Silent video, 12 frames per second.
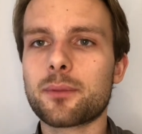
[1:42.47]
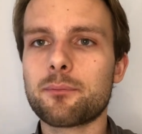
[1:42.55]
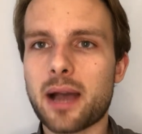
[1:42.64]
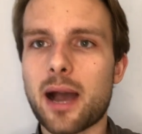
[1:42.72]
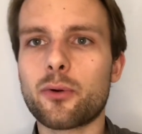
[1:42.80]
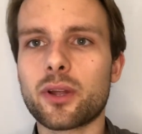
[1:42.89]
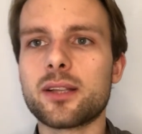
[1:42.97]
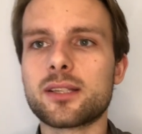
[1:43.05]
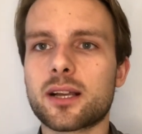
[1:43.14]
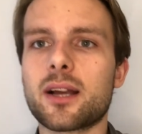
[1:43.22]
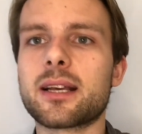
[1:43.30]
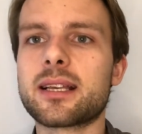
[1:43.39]
powder to
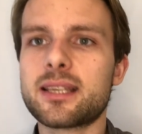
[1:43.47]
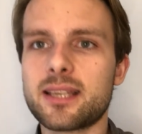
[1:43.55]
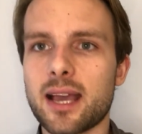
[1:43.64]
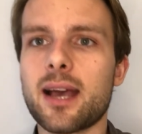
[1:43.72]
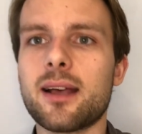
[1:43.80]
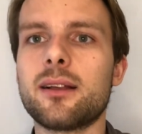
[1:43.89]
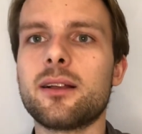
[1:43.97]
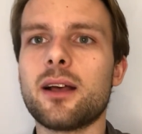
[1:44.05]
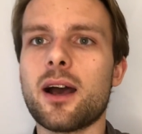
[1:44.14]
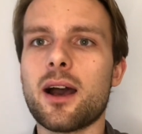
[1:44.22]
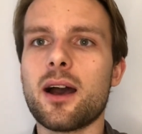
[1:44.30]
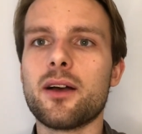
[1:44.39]
kind of get
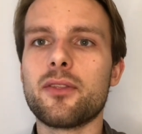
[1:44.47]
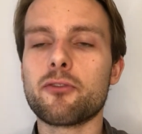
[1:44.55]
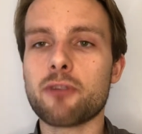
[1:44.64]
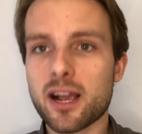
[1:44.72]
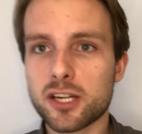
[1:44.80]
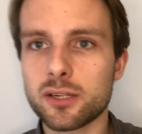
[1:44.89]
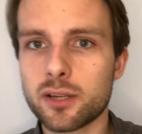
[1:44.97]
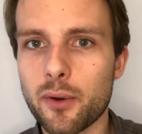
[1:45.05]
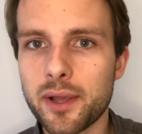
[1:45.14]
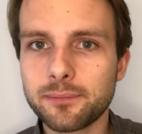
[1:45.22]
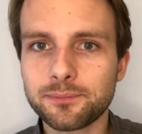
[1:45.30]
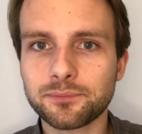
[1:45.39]
the reaction going.